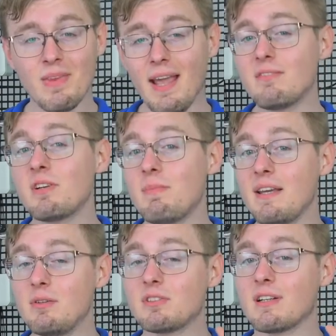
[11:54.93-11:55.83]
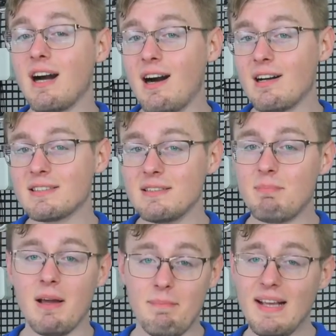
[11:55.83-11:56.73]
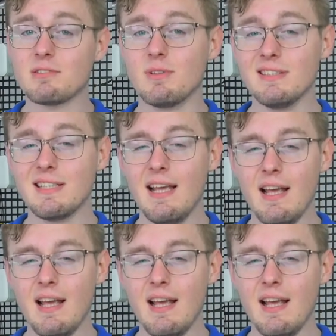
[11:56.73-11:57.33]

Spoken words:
entry by user codes and by passwords,